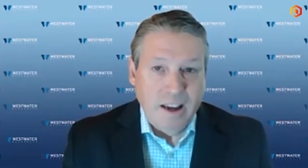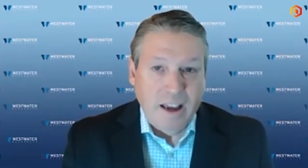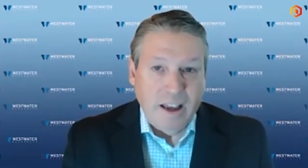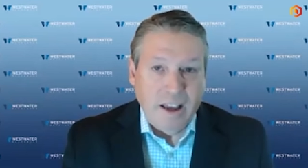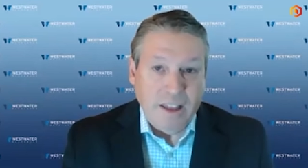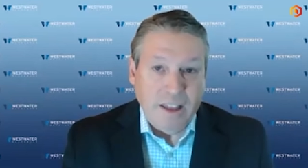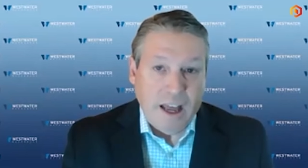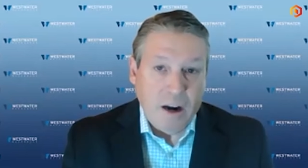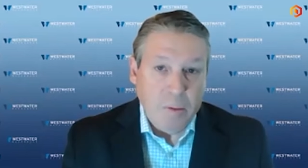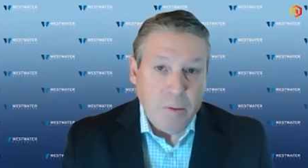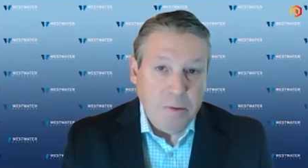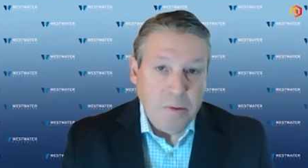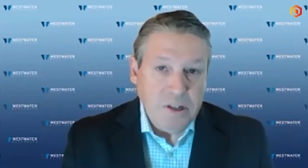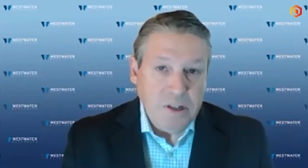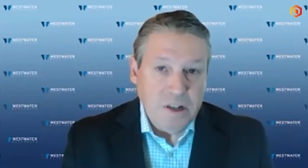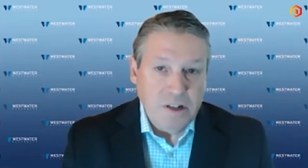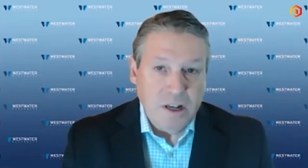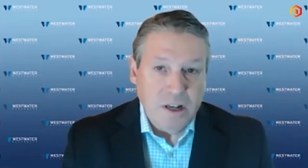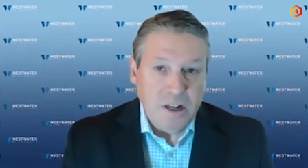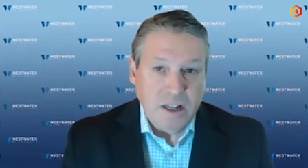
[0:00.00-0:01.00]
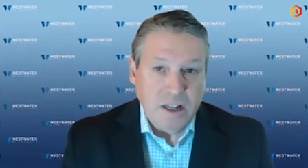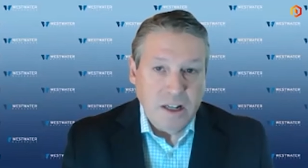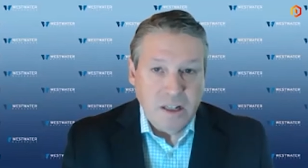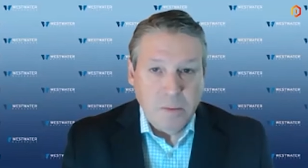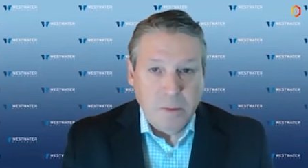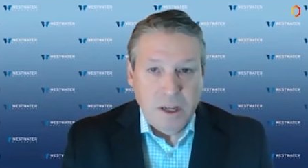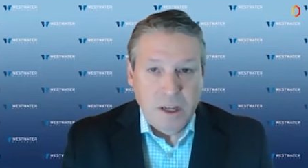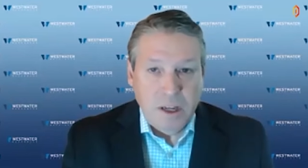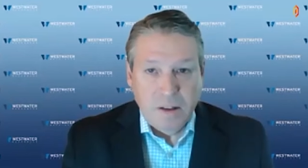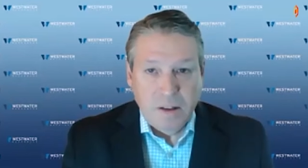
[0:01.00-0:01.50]
And that'll position us
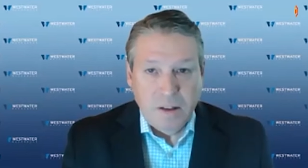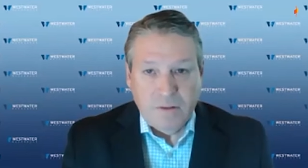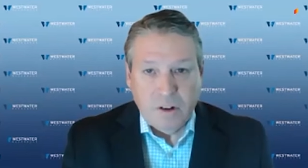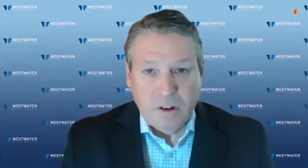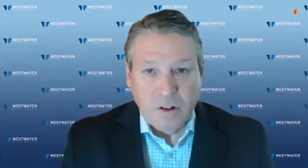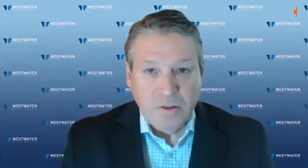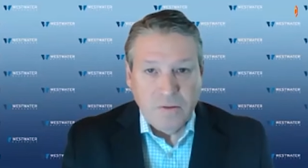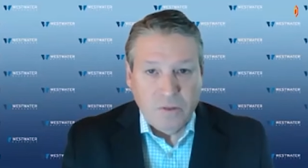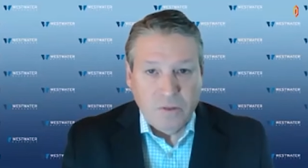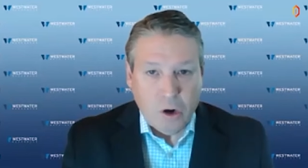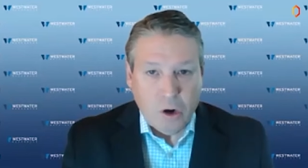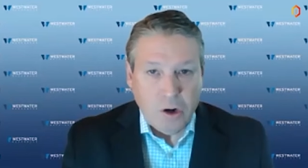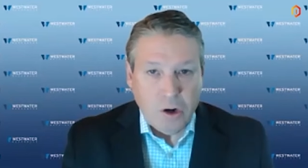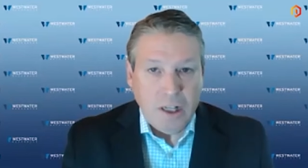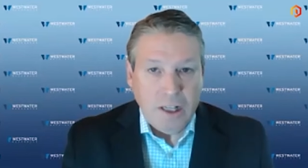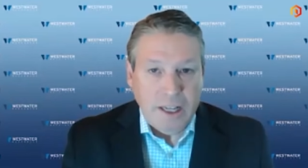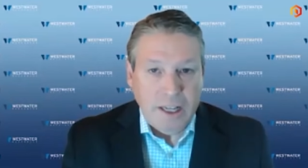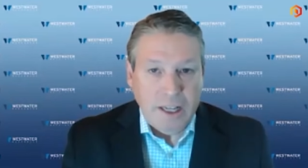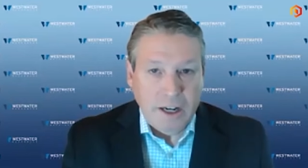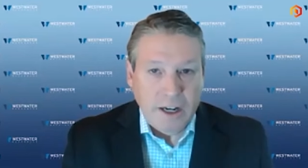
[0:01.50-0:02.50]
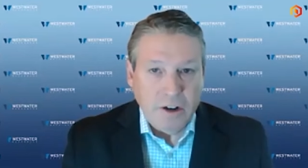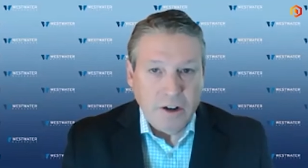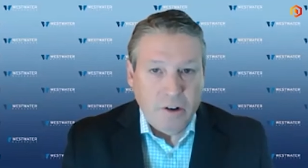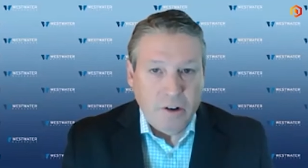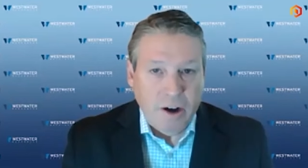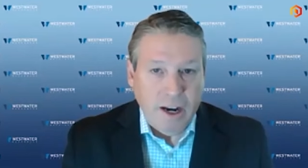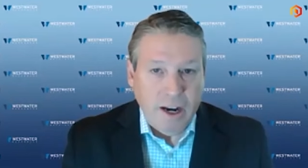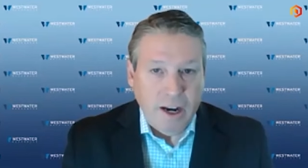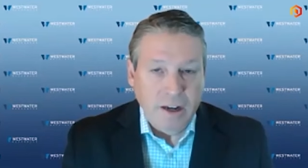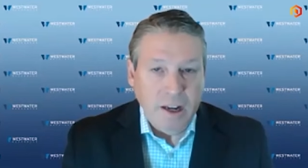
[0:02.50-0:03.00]
to be the first vertically
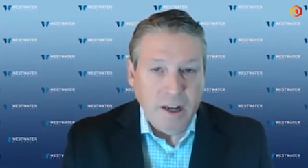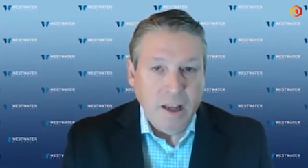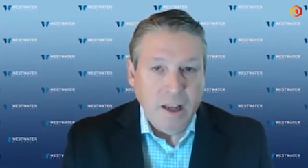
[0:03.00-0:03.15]
integrated